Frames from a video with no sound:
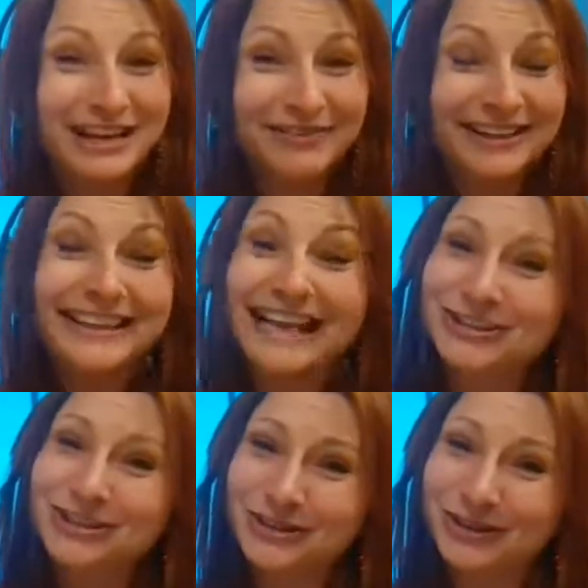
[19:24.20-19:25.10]
Kevin.
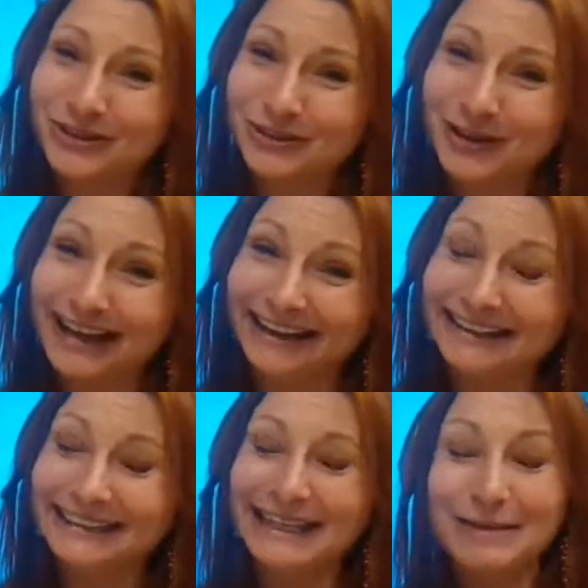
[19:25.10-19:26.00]
Thanks to you,
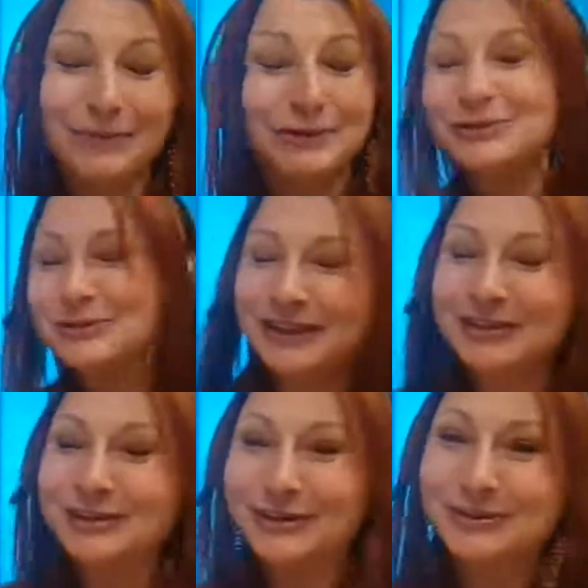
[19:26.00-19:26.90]
and keep on doing
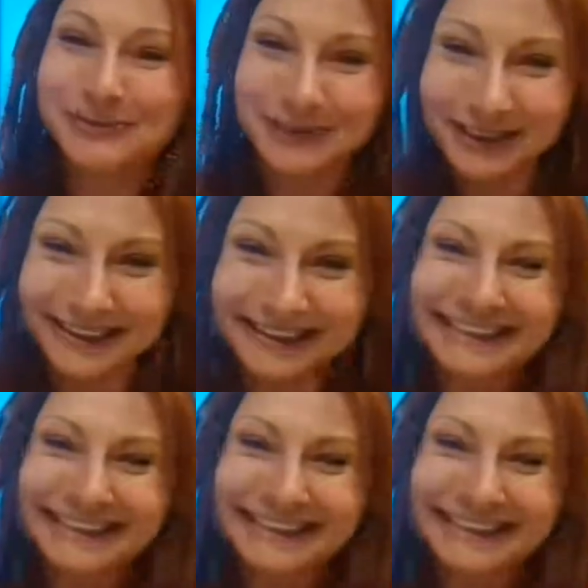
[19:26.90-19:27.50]
the good work.